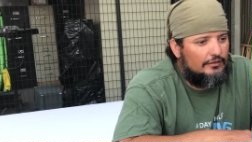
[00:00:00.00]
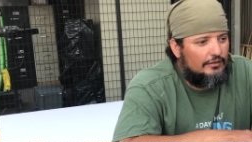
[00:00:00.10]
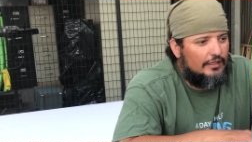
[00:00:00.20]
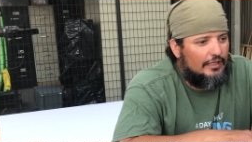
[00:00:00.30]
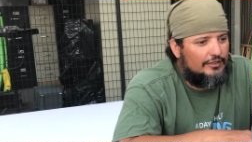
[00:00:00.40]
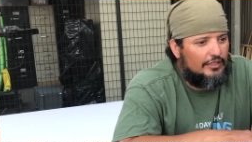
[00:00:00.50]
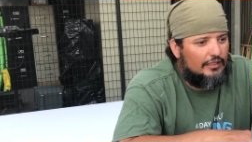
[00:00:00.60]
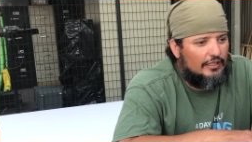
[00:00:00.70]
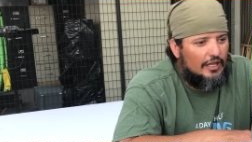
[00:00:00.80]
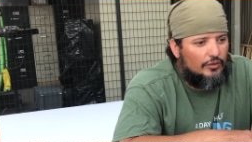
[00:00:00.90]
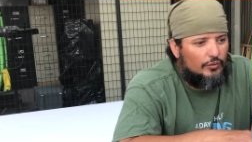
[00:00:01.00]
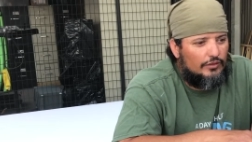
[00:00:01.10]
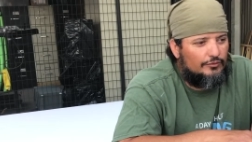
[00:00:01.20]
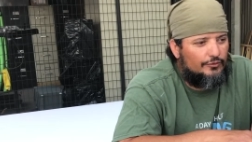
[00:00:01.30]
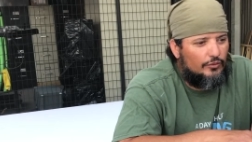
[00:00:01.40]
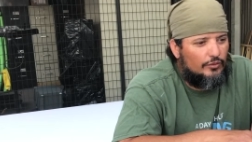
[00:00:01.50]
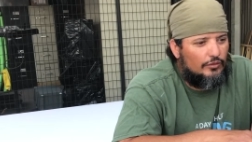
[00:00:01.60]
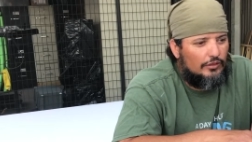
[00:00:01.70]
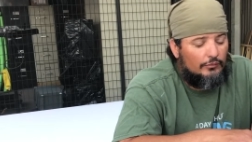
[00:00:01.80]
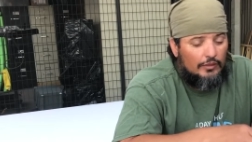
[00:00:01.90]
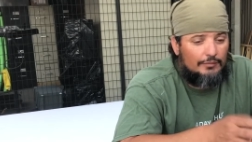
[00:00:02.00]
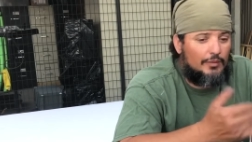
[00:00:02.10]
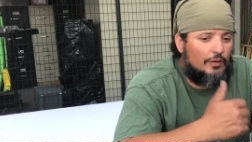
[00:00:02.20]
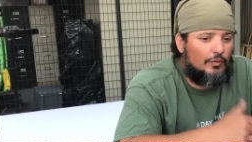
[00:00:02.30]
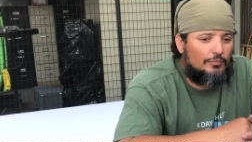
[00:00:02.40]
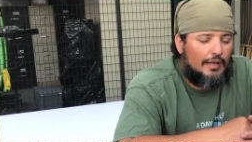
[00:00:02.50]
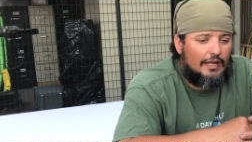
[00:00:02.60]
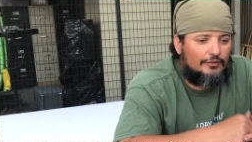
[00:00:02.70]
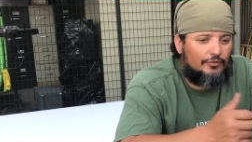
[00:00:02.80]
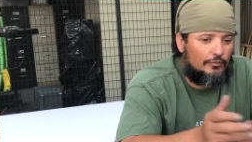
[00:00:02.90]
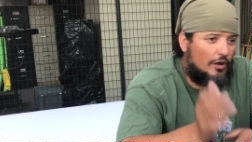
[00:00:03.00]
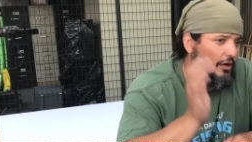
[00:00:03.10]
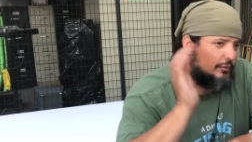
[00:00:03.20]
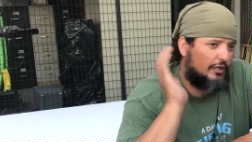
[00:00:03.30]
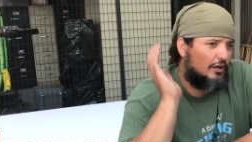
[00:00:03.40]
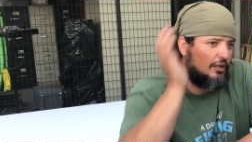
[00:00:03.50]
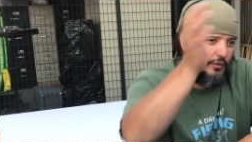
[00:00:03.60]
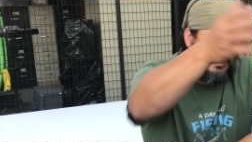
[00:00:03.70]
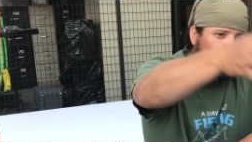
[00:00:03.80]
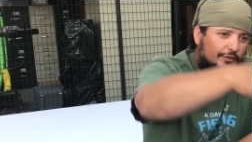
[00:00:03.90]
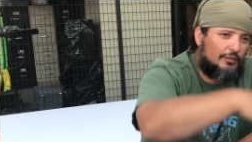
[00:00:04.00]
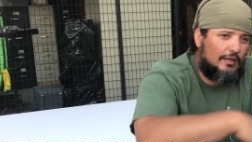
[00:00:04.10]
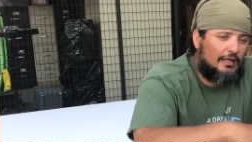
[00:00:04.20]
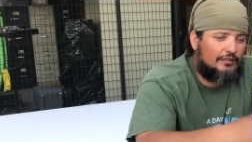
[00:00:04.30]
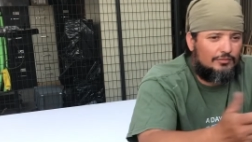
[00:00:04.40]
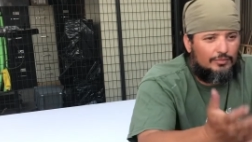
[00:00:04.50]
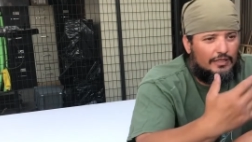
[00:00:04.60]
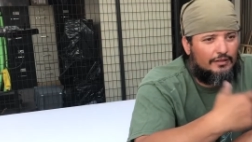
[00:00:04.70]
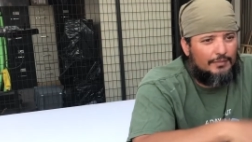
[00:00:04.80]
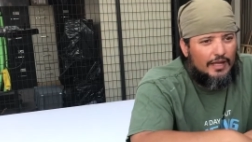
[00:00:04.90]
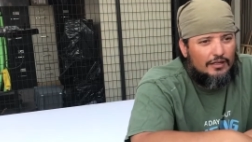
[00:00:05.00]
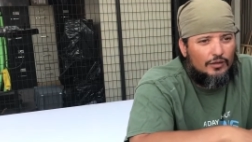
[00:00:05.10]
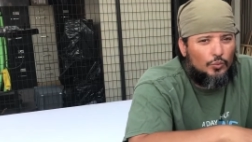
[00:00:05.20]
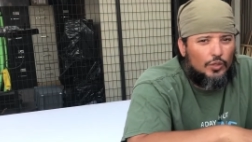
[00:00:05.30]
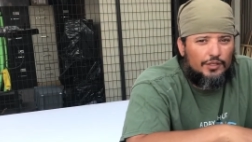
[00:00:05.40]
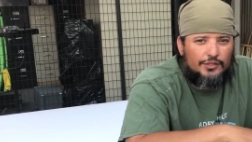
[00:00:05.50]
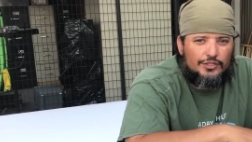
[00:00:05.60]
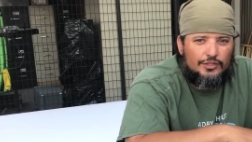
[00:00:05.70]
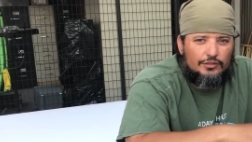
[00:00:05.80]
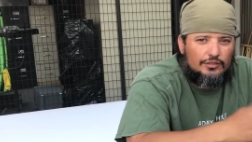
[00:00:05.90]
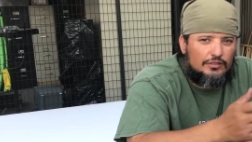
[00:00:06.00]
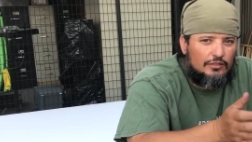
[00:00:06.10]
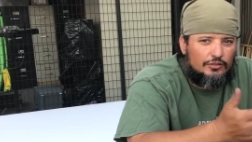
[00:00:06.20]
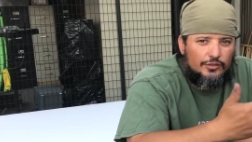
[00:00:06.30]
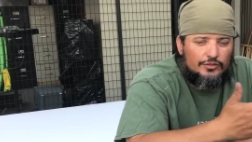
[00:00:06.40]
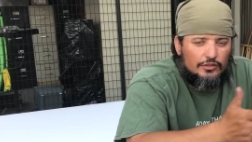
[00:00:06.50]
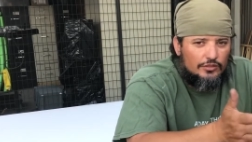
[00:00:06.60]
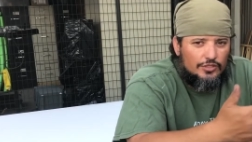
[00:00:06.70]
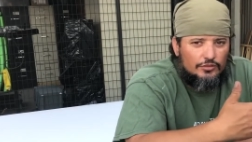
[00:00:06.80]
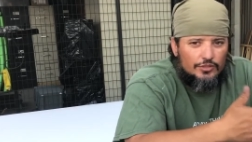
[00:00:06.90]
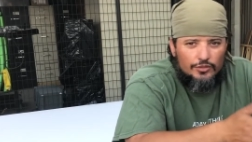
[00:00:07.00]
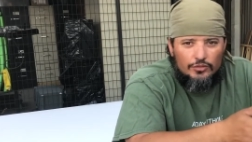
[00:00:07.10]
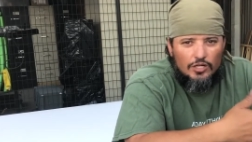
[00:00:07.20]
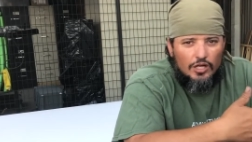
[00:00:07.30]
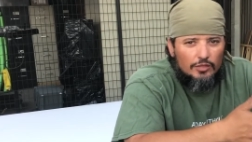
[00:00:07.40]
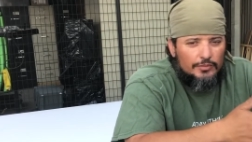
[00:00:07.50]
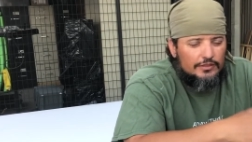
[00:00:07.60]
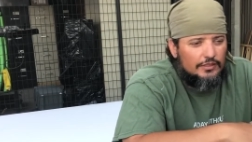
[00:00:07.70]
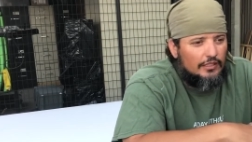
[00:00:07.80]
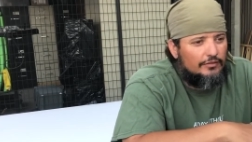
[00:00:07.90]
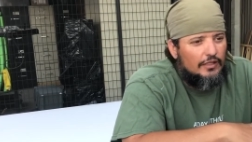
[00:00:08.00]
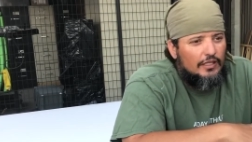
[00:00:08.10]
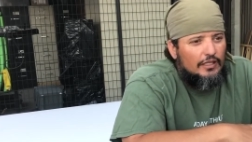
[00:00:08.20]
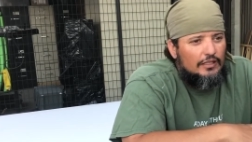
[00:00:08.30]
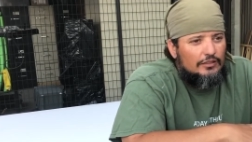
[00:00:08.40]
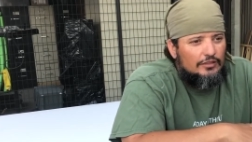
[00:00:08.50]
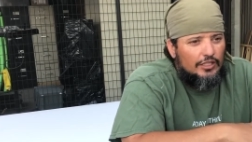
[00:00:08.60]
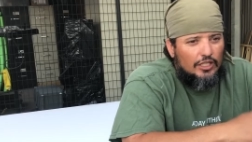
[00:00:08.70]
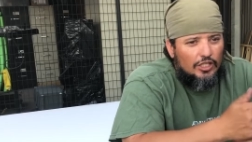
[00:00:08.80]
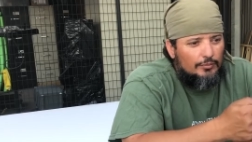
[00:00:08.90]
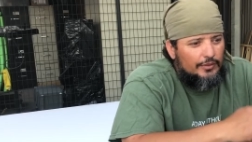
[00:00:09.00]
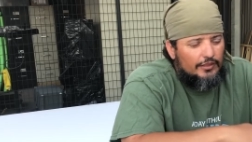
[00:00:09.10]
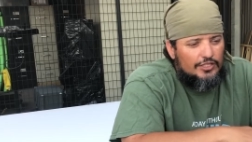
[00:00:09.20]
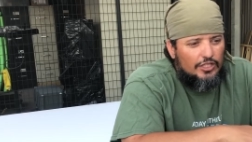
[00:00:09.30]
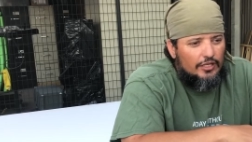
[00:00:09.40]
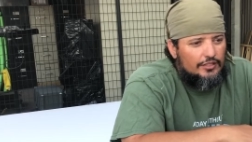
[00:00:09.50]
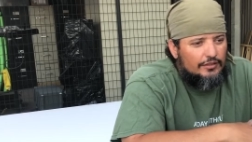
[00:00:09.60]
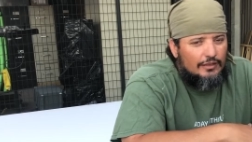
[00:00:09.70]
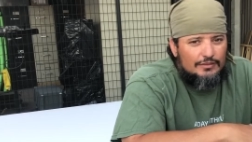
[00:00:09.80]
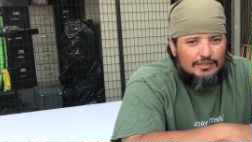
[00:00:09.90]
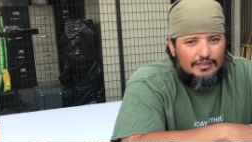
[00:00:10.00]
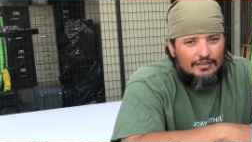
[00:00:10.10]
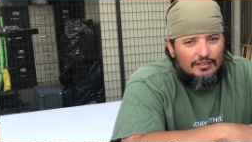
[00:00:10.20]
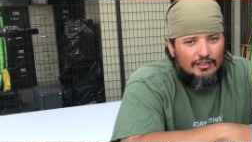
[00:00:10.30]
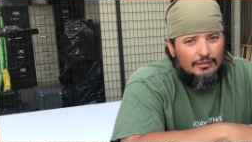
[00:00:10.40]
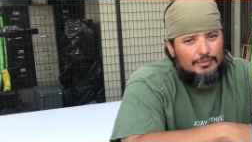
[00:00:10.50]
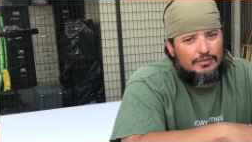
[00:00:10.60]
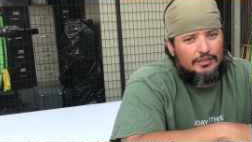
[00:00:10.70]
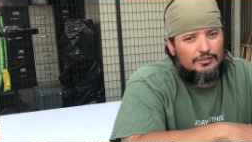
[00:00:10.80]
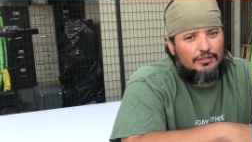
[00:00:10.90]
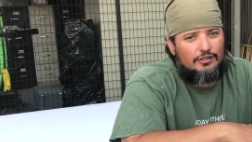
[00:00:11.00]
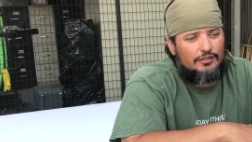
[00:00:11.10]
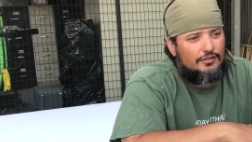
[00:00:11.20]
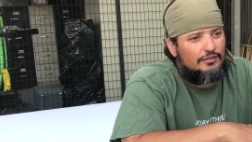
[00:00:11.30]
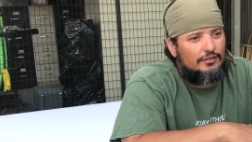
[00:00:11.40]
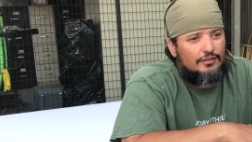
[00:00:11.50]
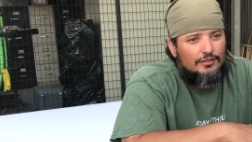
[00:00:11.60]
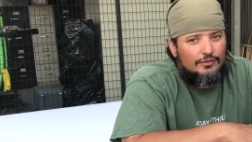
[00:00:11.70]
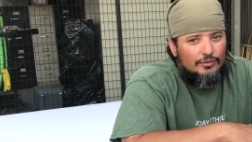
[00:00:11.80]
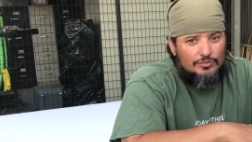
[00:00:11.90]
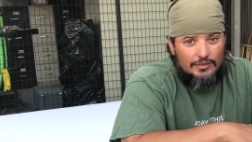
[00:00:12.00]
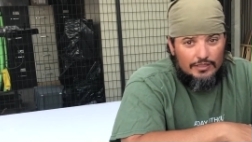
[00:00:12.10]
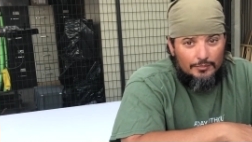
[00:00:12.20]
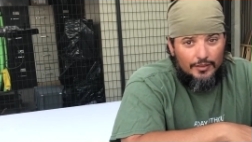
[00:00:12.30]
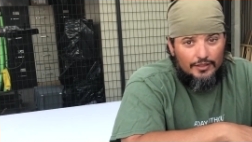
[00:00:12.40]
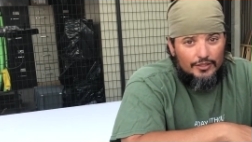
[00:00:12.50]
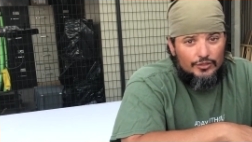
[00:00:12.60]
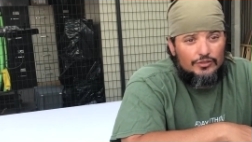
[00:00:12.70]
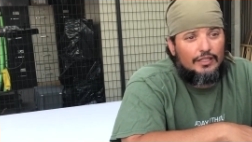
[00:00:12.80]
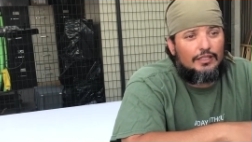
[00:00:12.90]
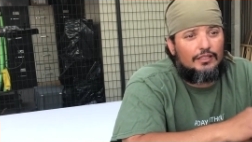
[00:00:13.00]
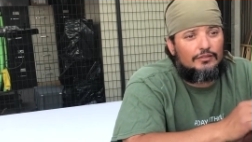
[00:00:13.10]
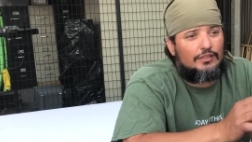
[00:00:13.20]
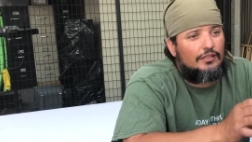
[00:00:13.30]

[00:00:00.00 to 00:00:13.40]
I took another one I brought one back I went all the way out 3 miles, brought it back on 1 or 2, just cruising, shooting carp and stuff. Took it home, put on the charger. That one said 100% charged, which means I barely used any of it.